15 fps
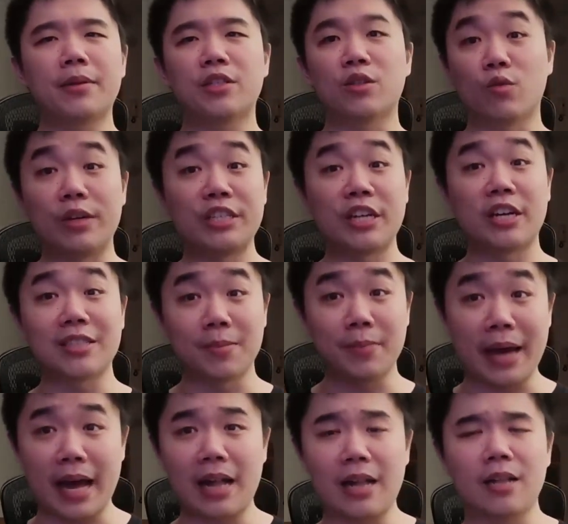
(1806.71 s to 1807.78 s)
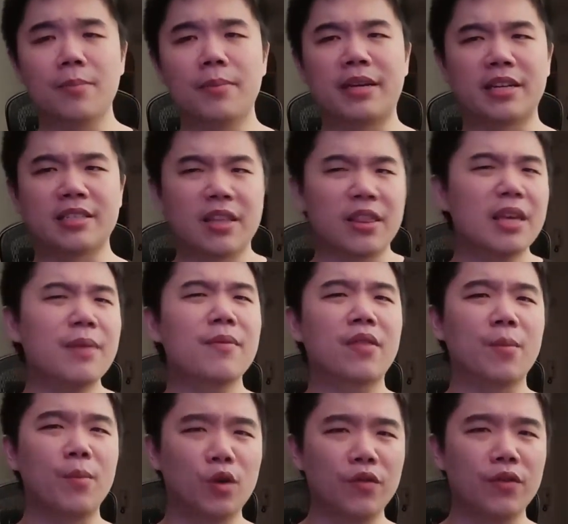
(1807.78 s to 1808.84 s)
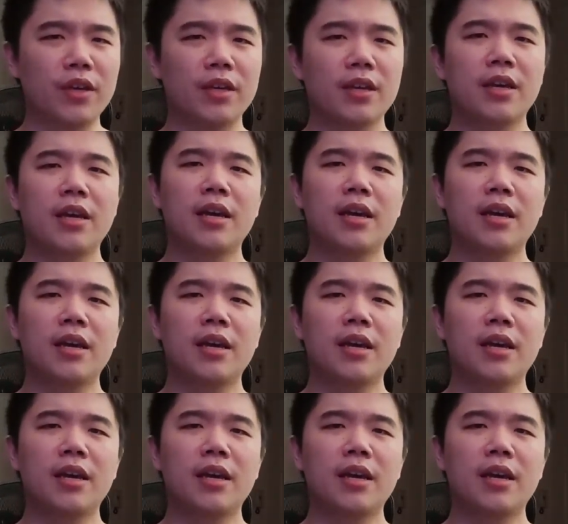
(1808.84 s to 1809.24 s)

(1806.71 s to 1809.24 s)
to reach out to Pal because the theme of the movie